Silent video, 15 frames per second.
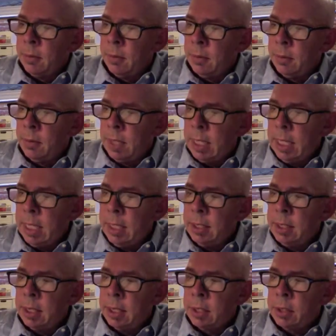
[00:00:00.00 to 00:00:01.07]
these
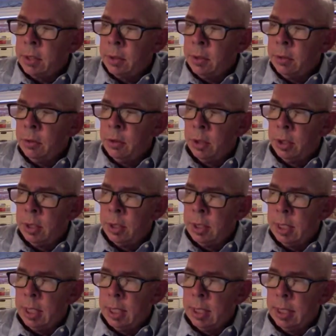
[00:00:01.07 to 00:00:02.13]
exclusions
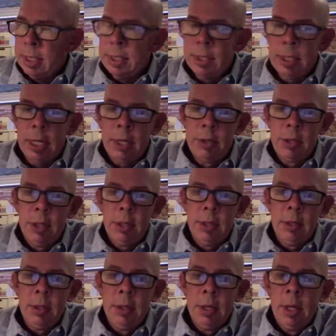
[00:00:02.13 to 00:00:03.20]
in this section,